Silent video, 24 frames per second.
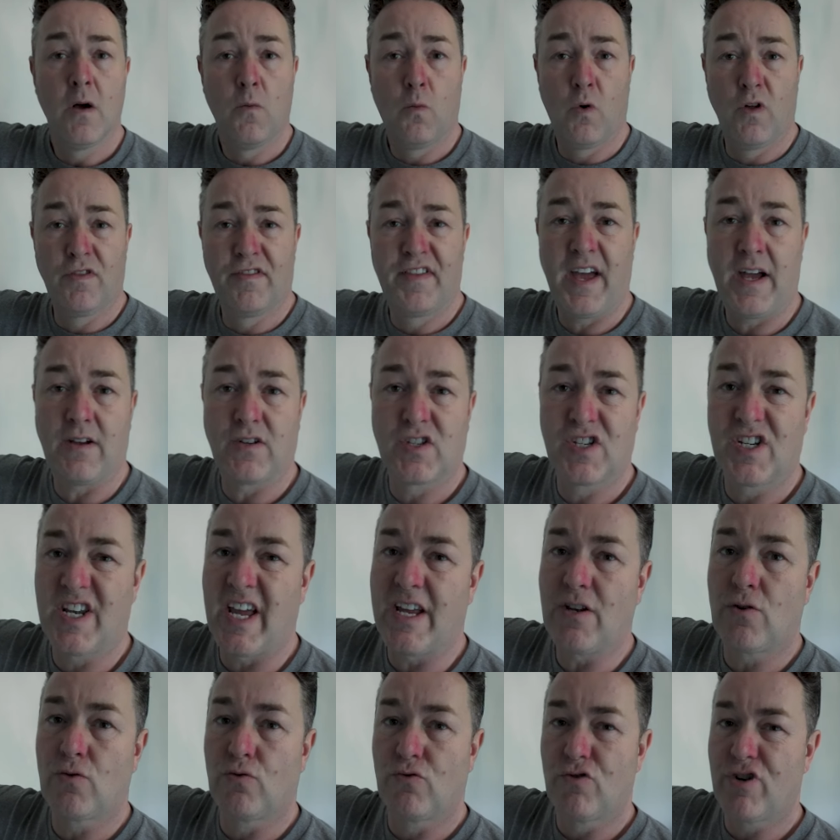
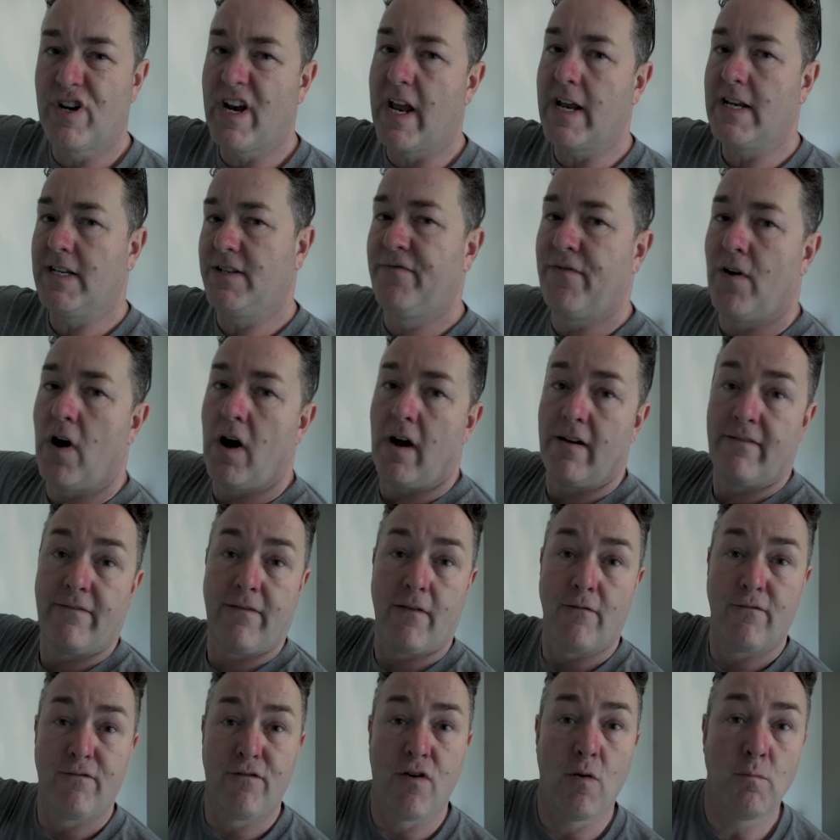
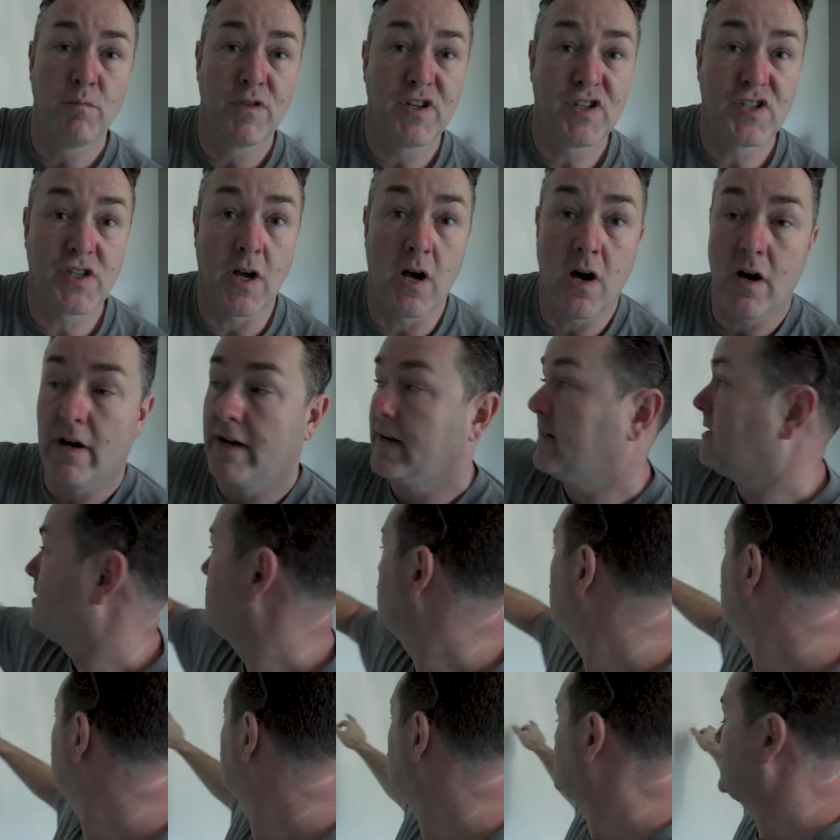1,885 from the side
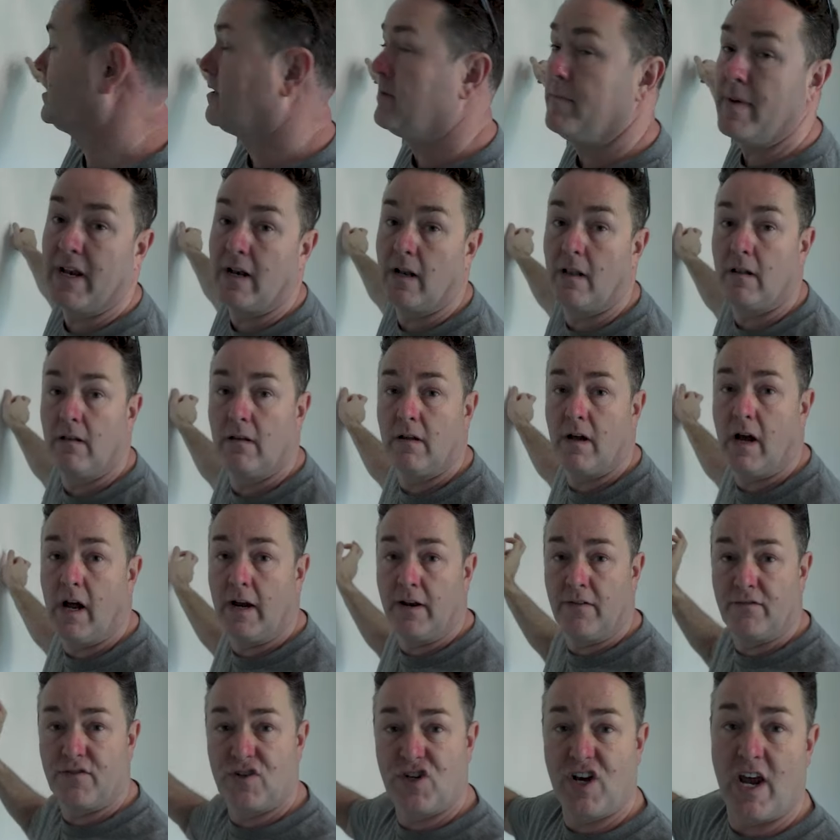to the middle,
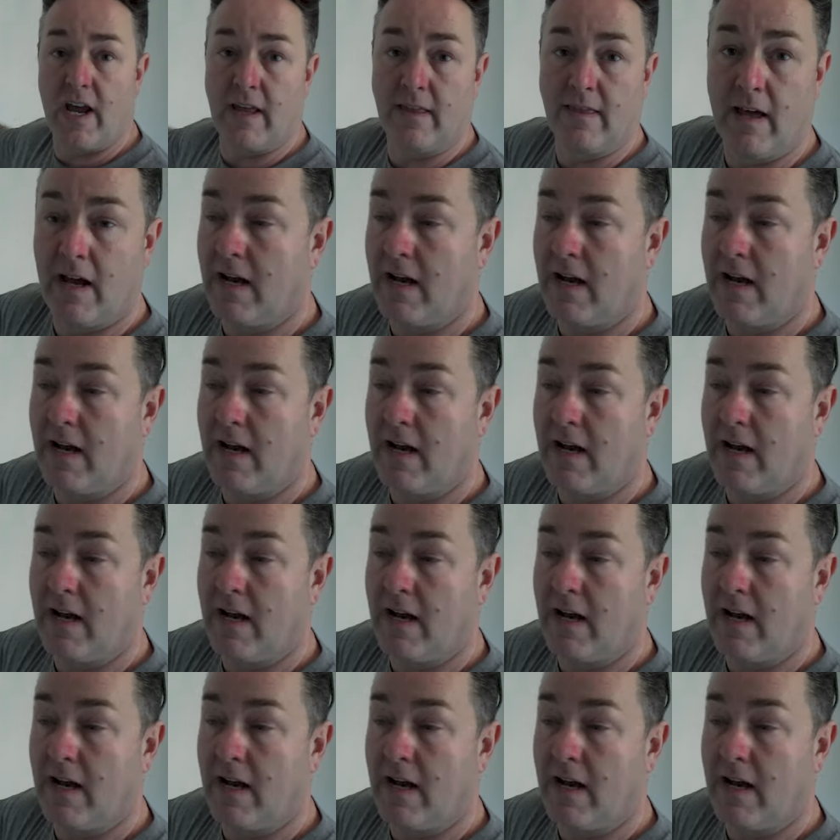and I've checked